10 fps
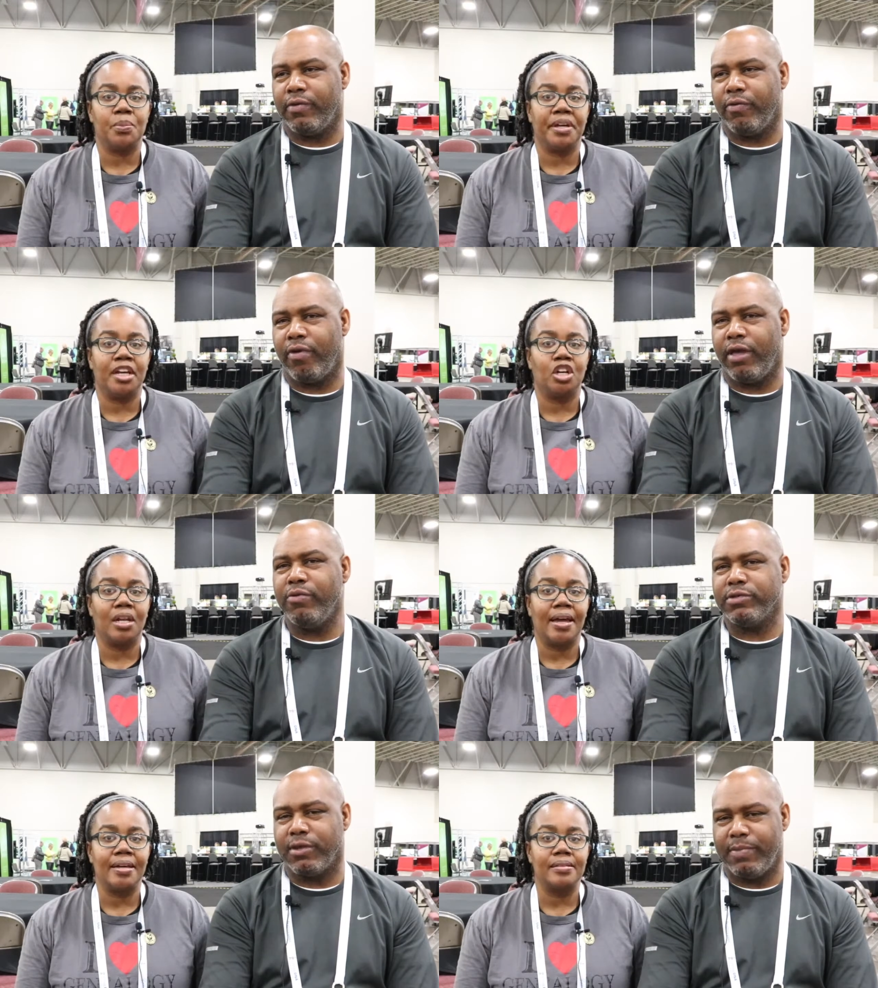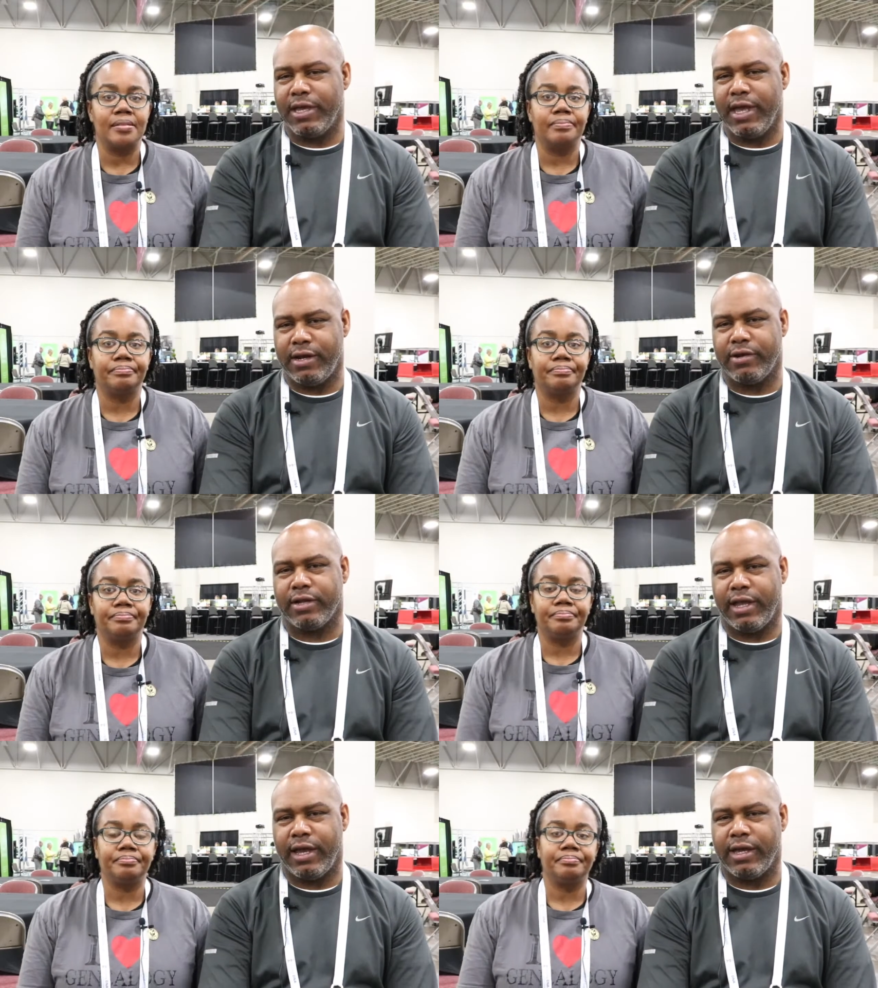Speaker 1: a beginner. It class. was a
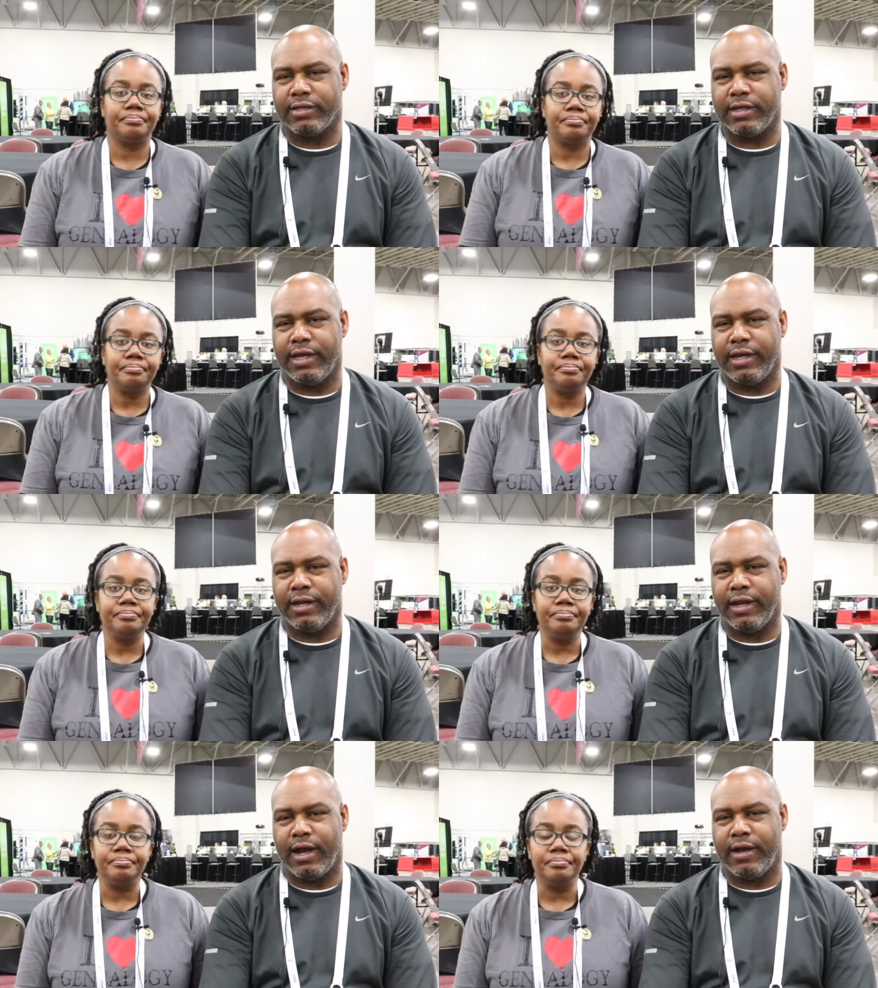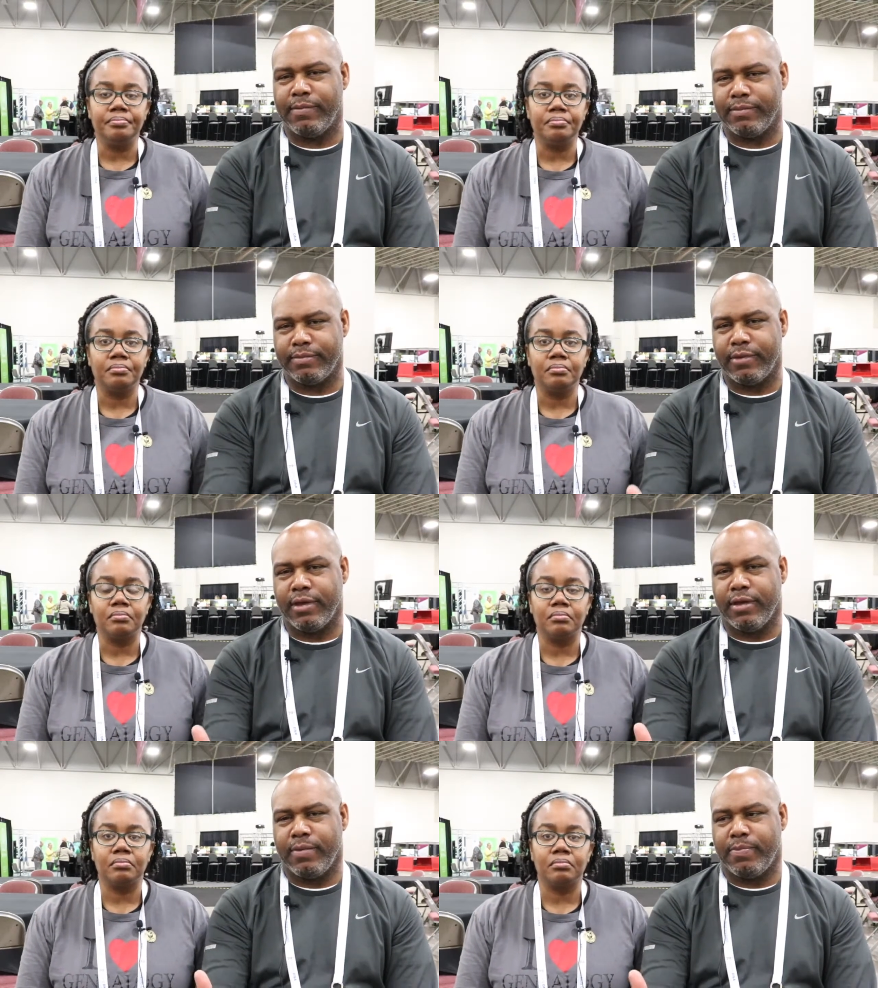beginner class, and I'm
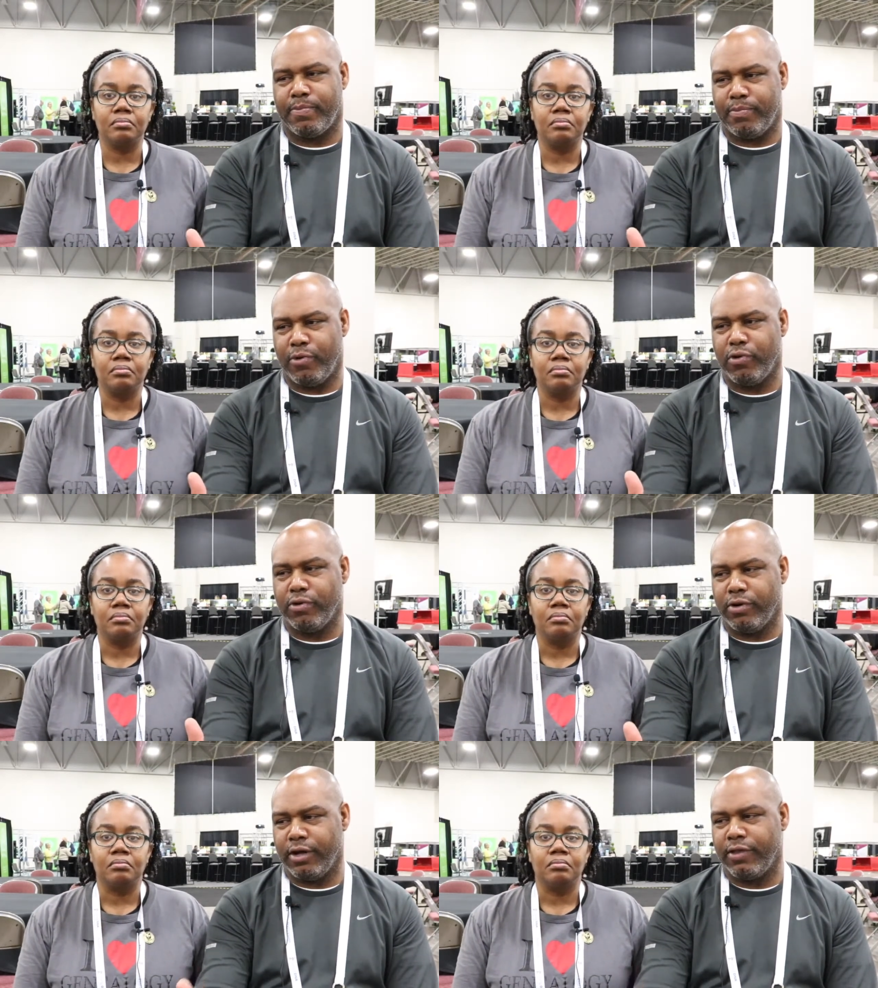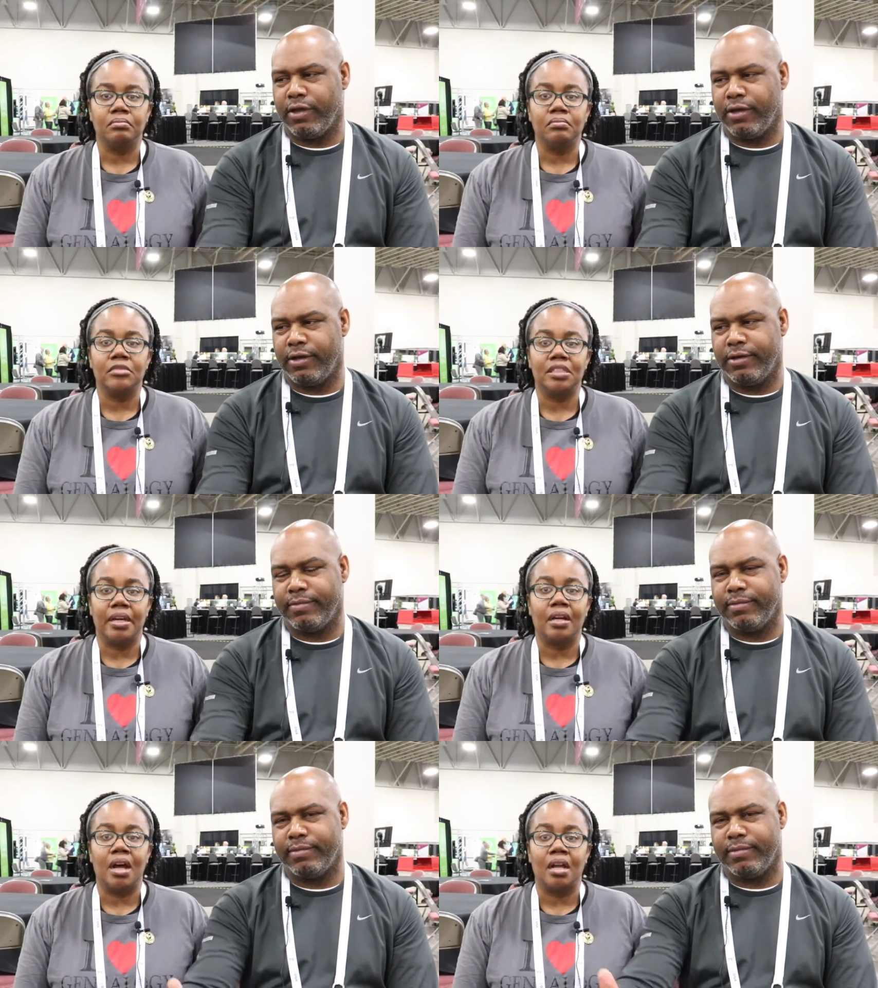more
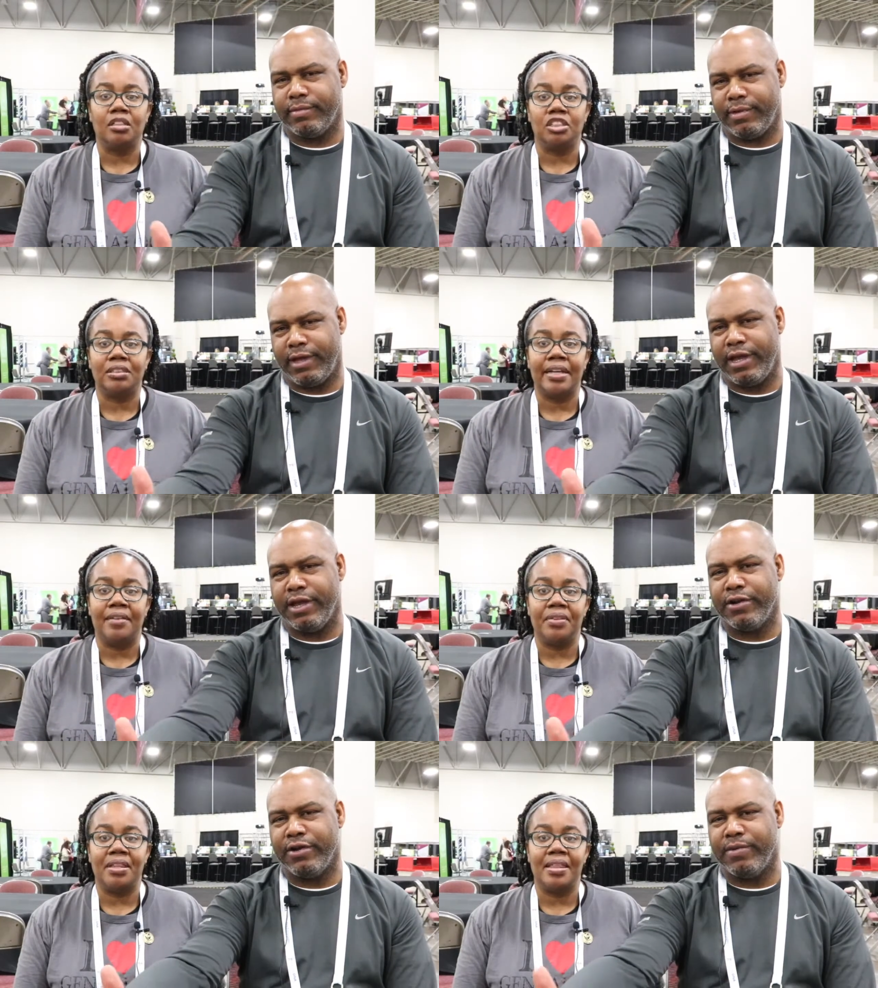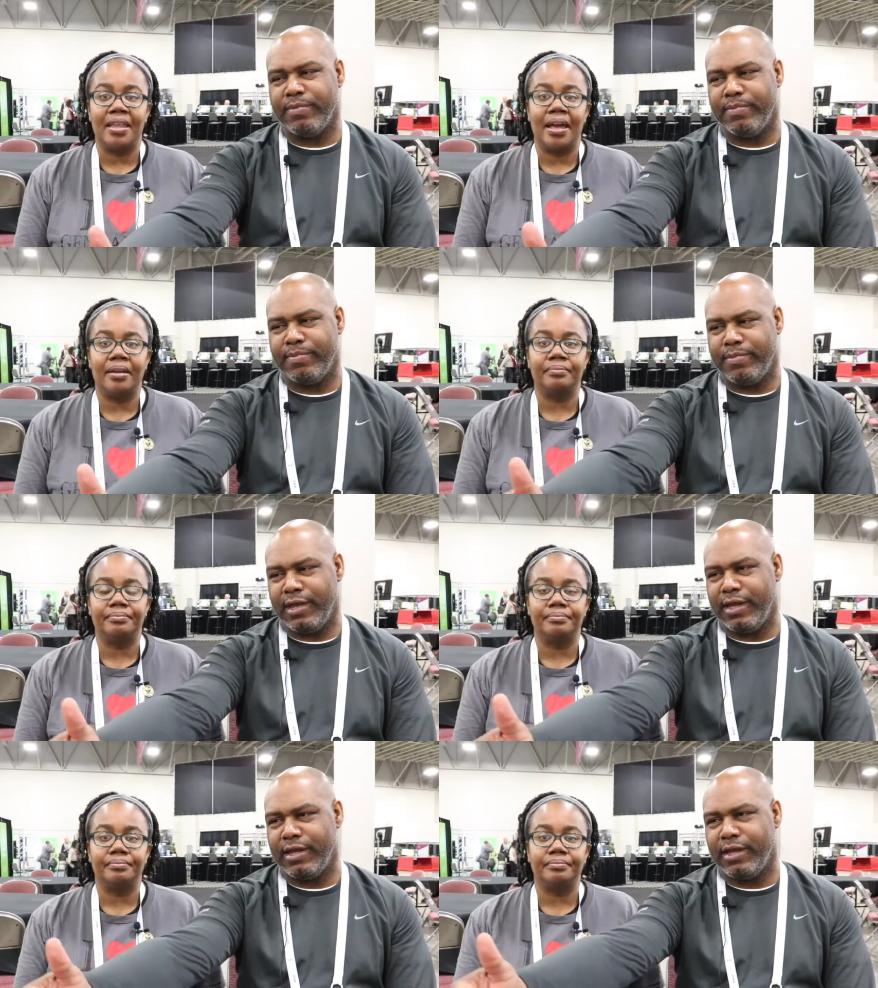the technology
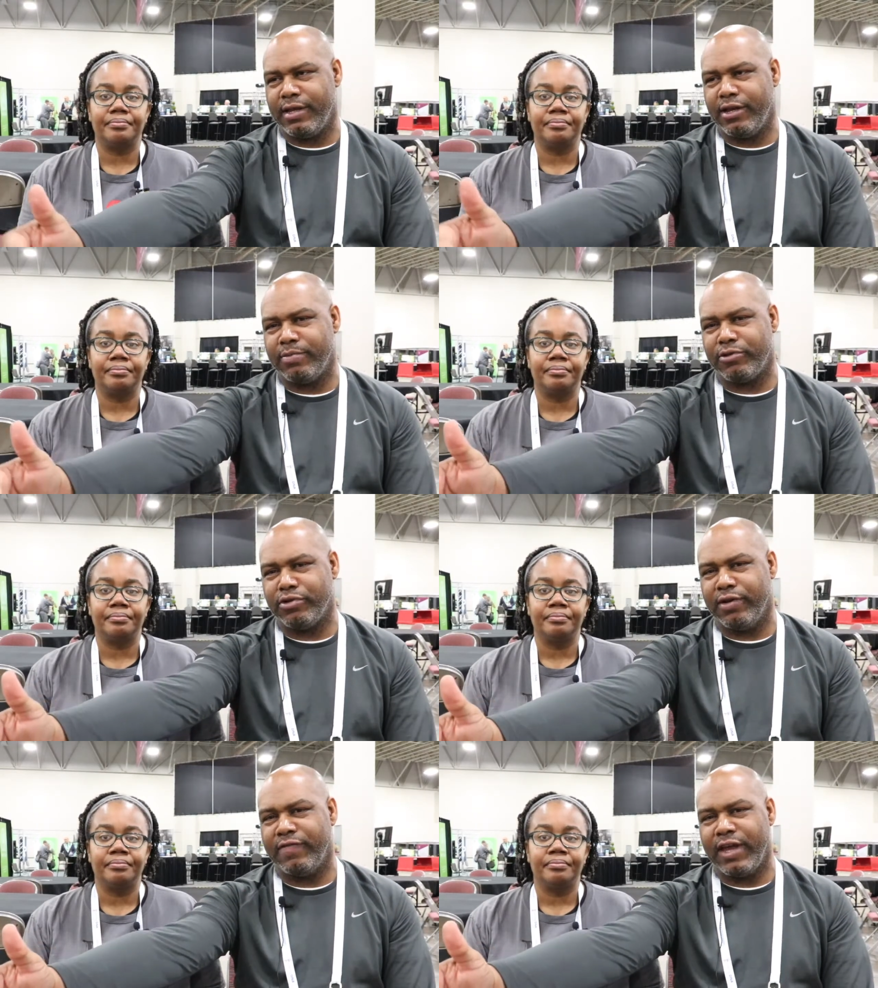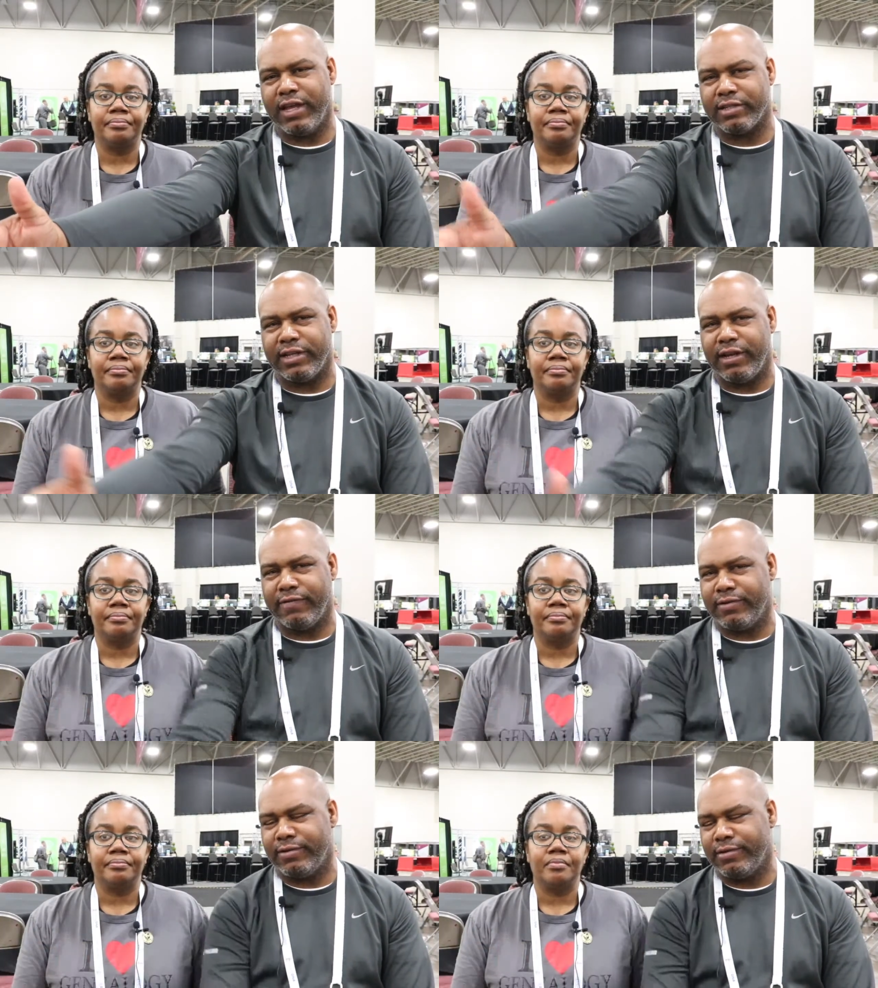intermediate up to advanced
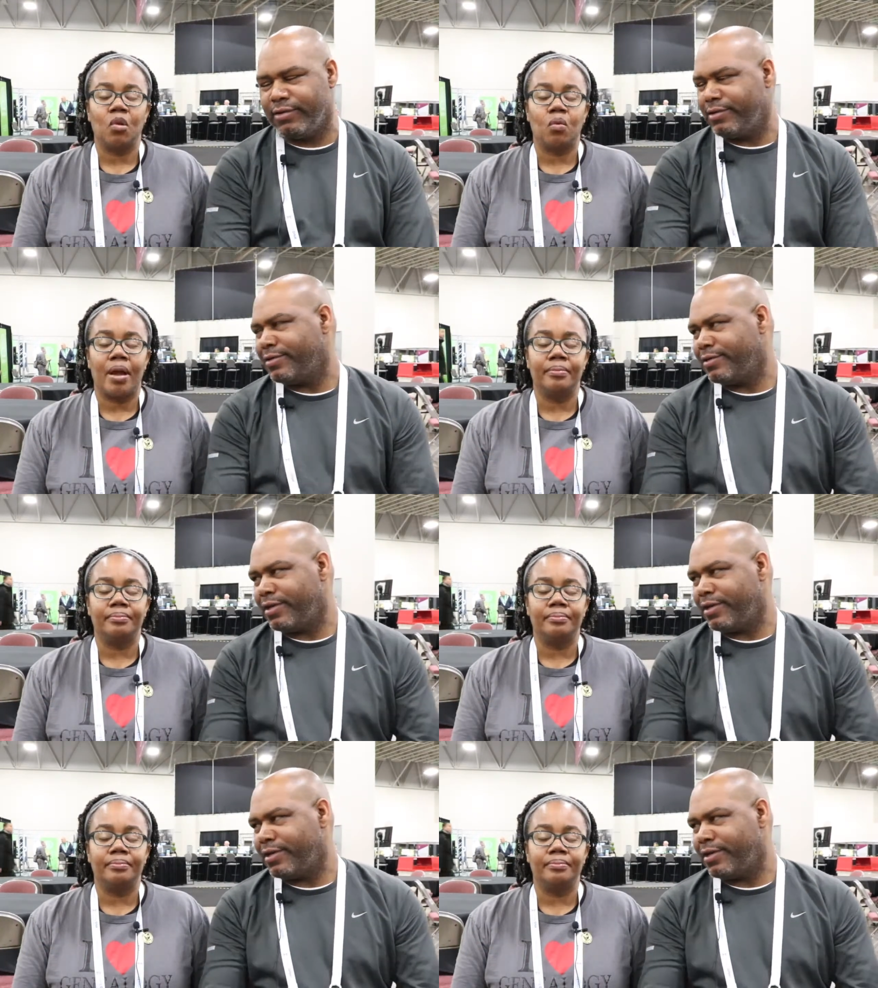level. Right.